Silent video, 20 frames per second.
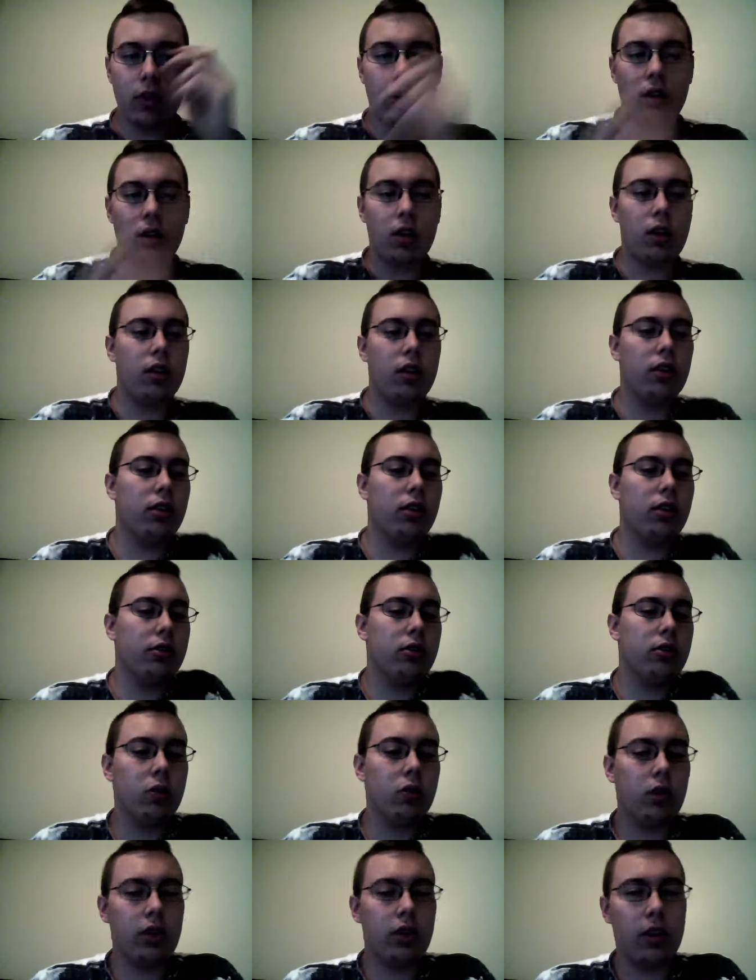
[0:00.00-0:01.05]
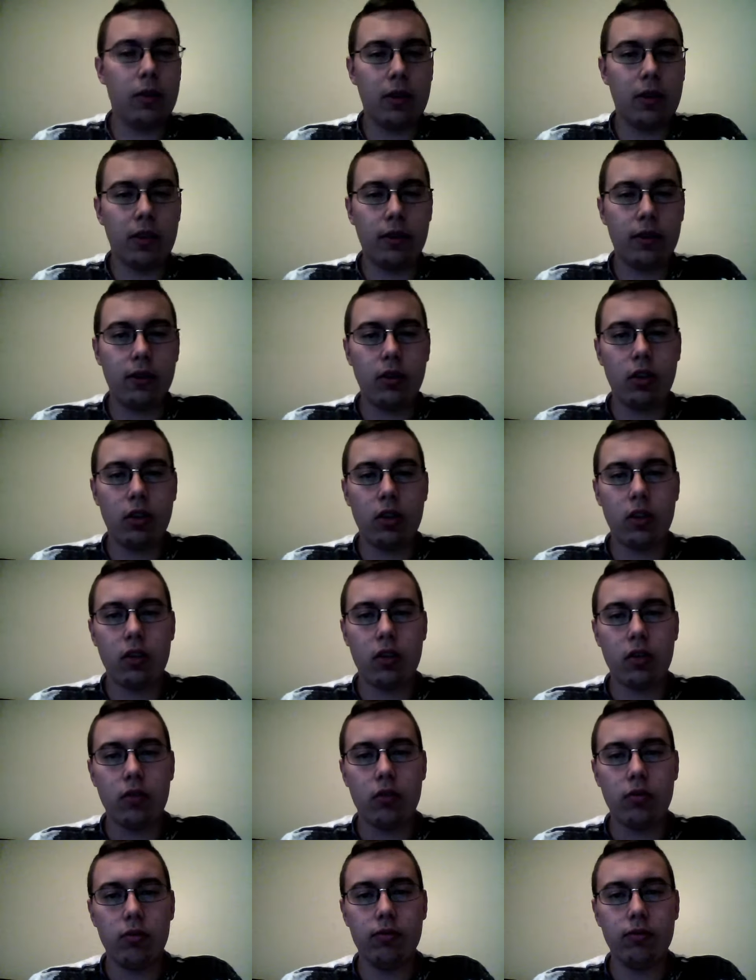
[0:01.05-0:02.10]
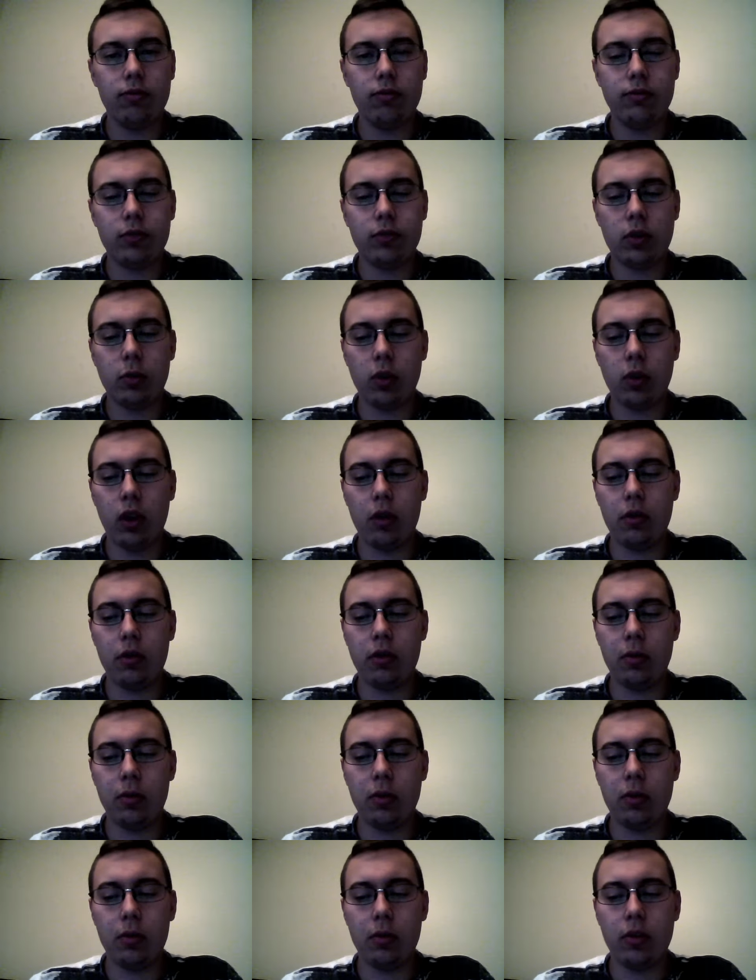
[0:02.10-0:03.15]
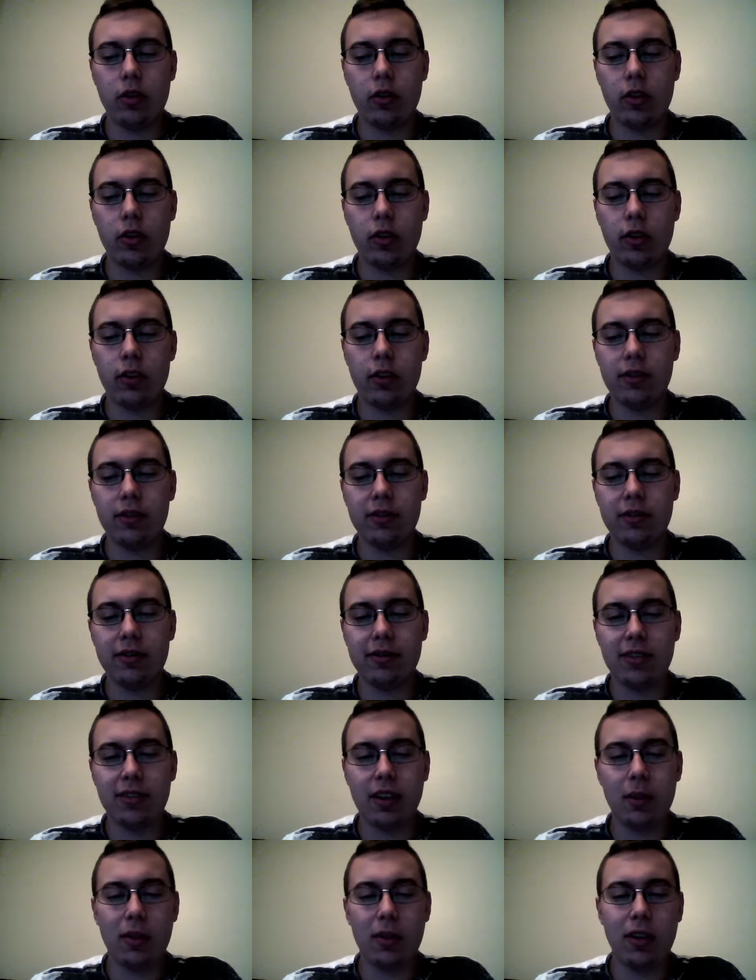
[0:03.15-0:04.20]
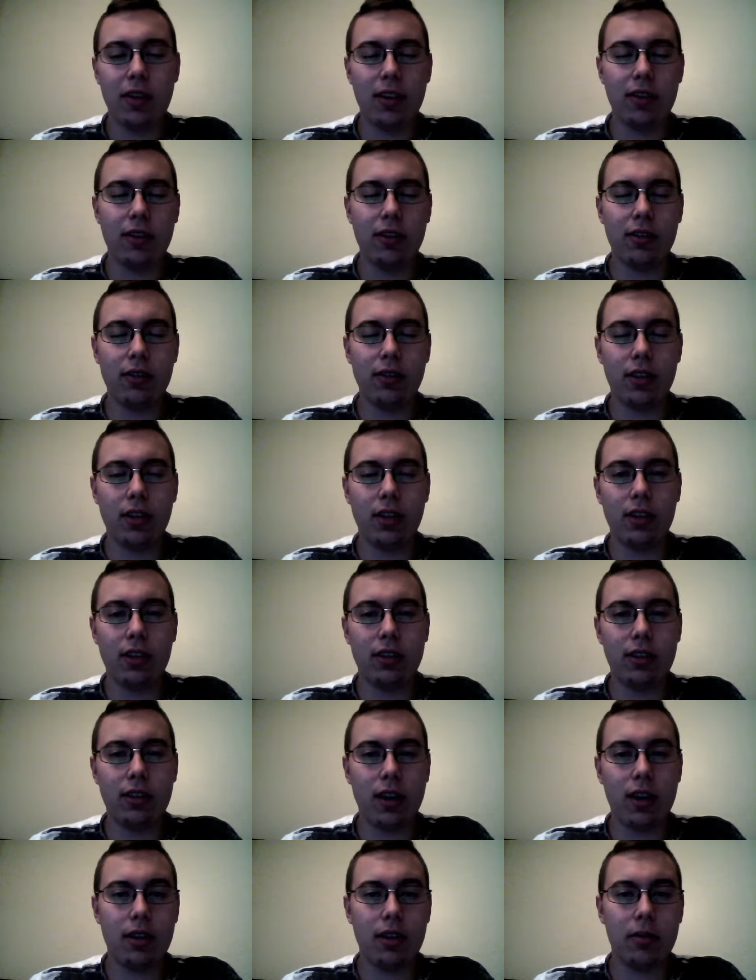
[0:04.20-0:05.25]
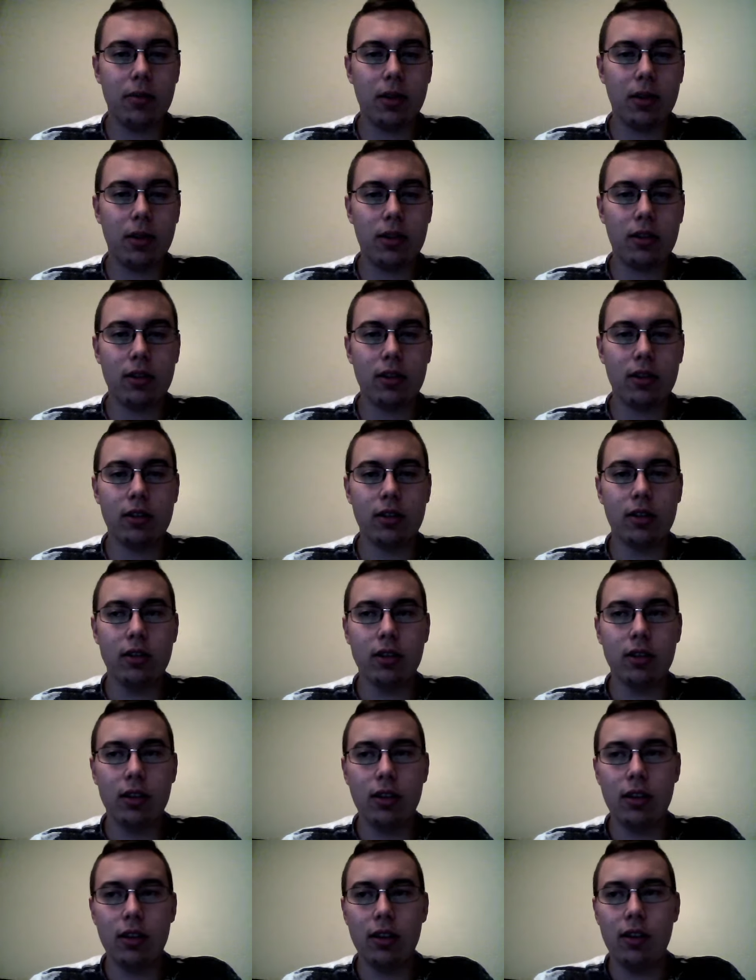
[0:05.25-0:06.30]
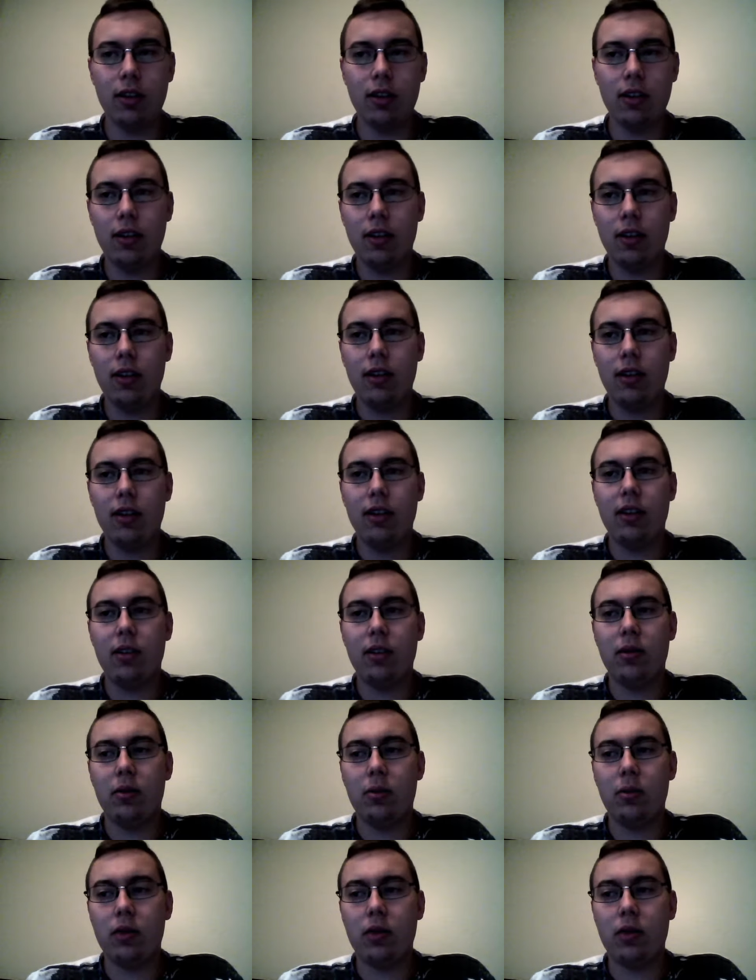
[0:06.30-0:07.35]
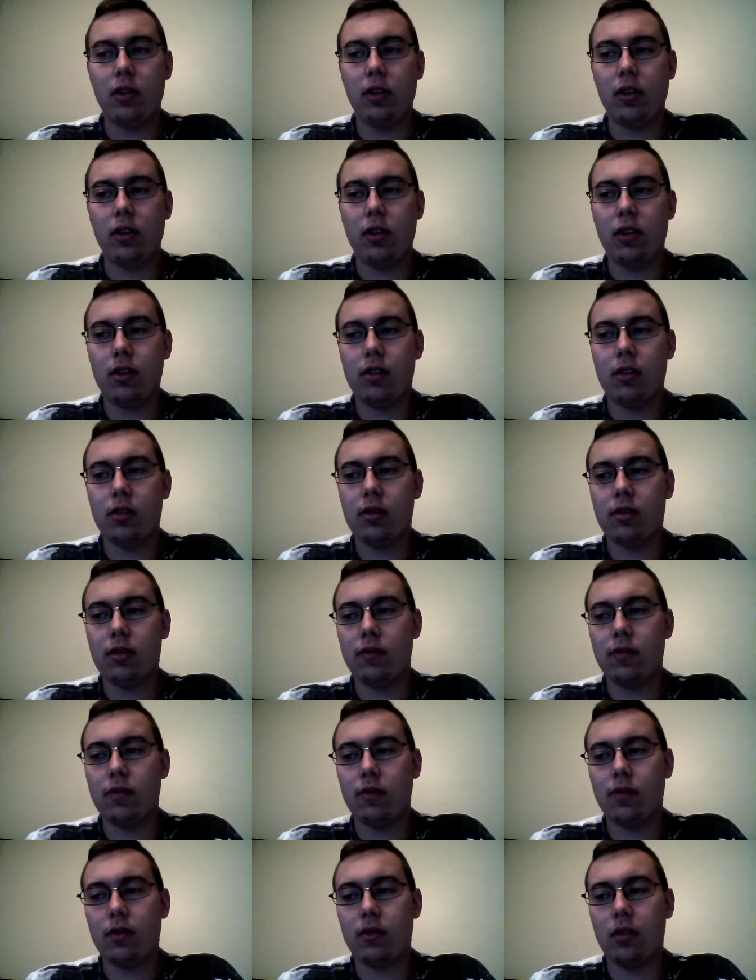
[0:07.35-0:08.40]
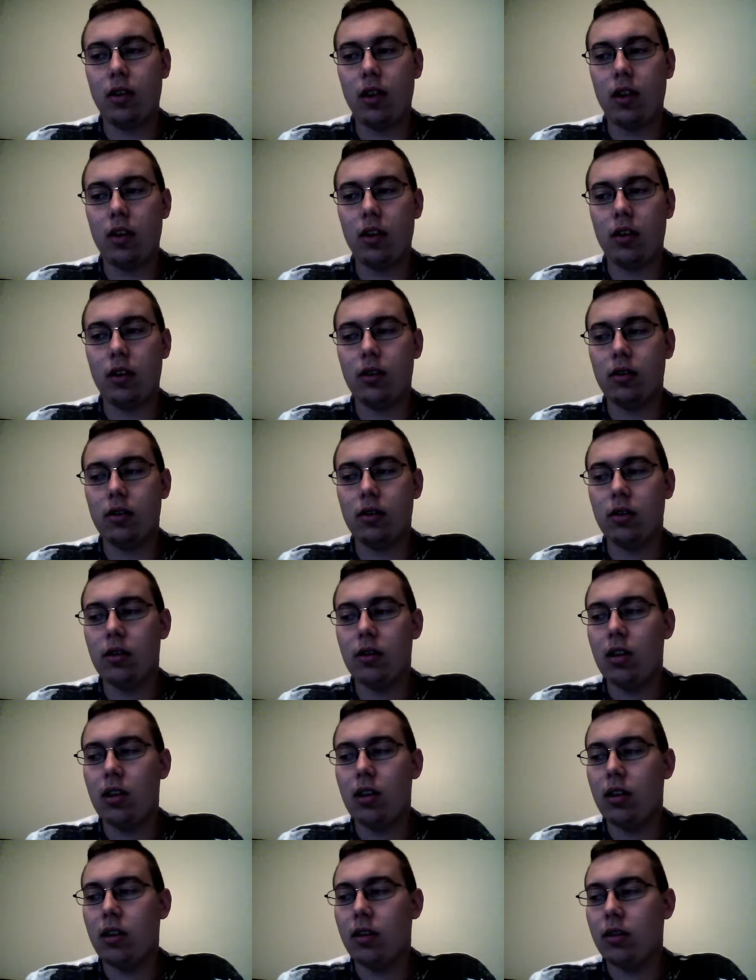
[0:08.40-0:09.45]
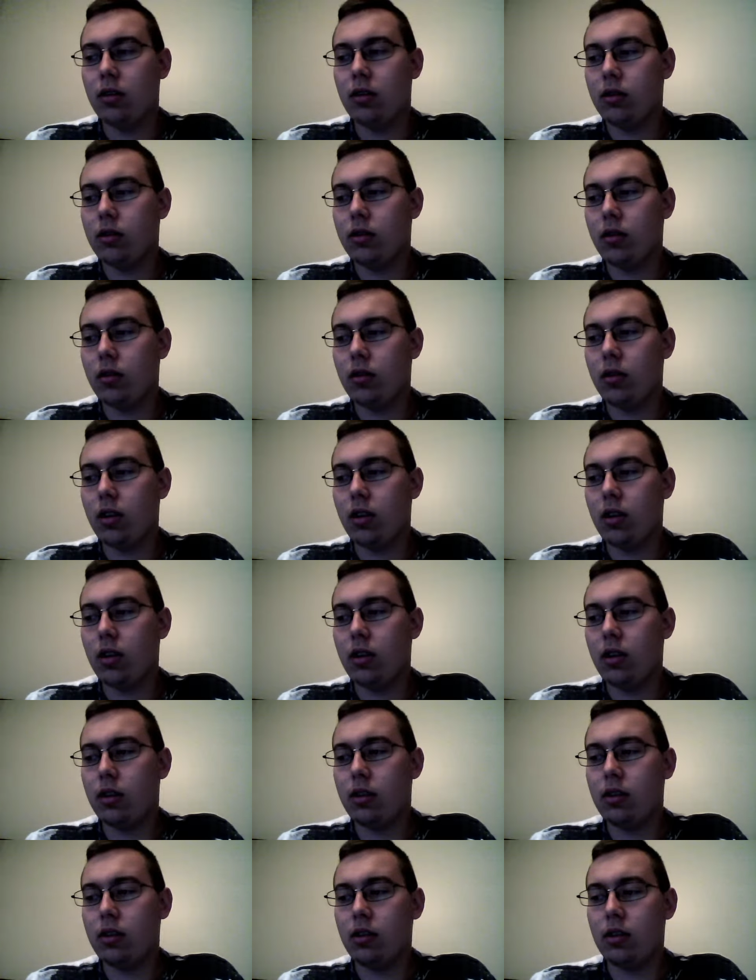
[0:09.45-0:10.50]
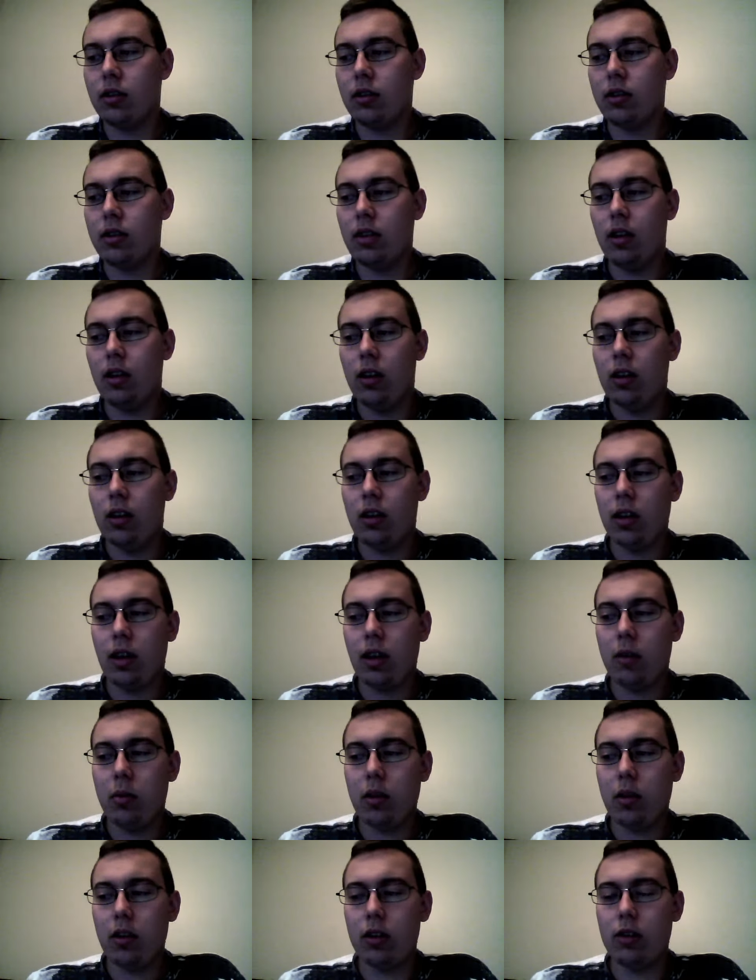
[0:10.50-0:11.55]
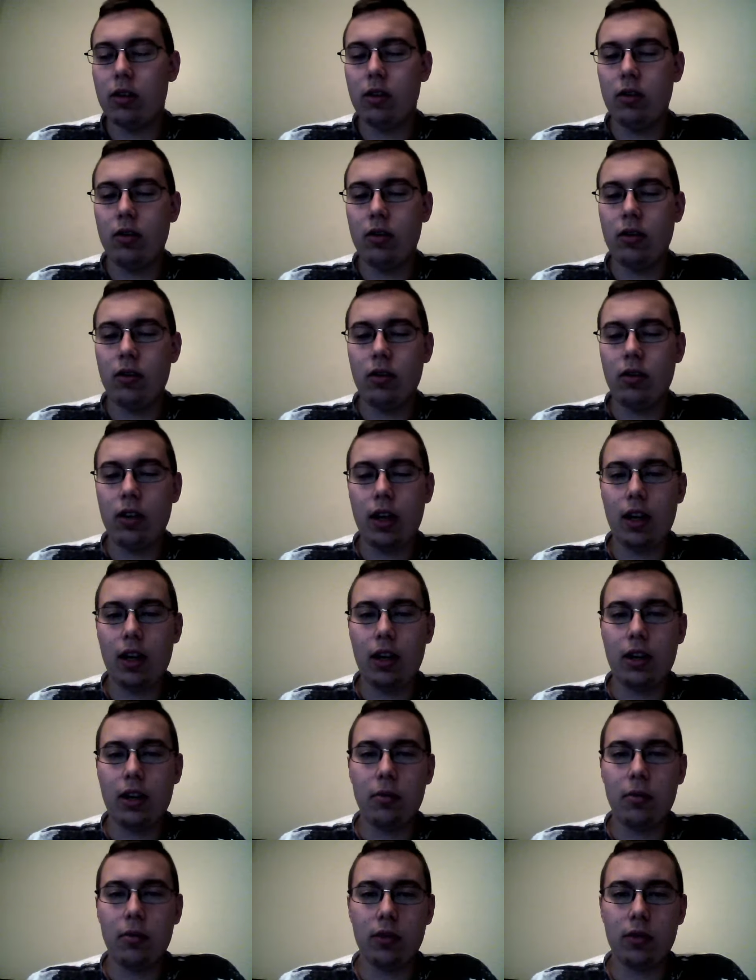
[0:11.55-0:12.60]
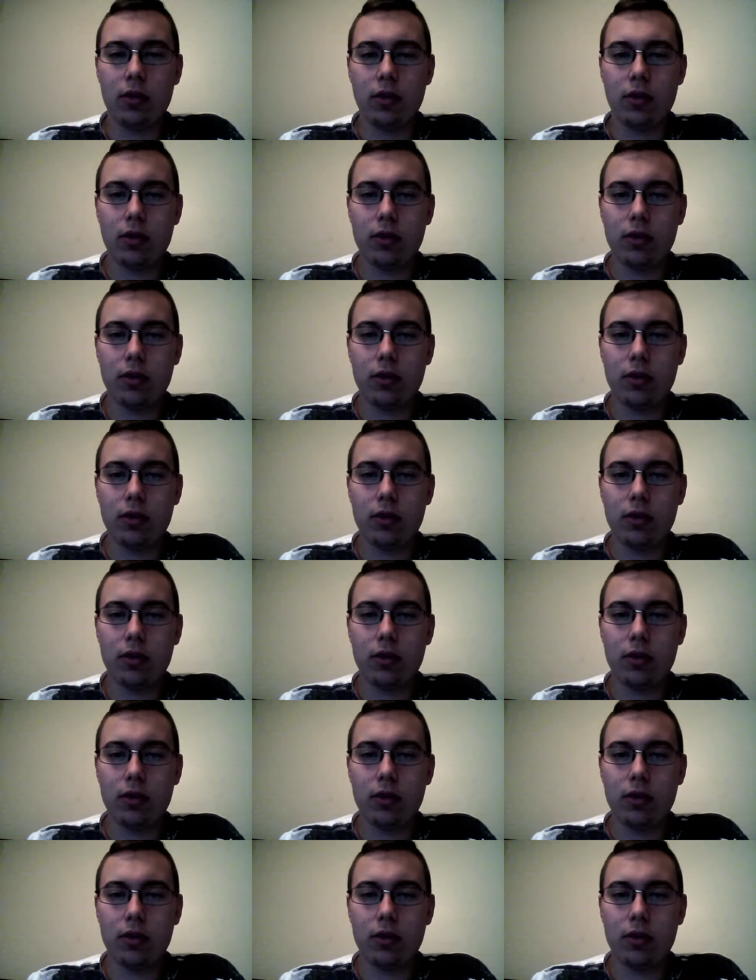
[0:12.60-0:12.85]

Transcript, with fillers: Uh just wanted to make a video. It's probably gonna be boring. I'm not a very exciting person. But yeah. So uh I bought two new games.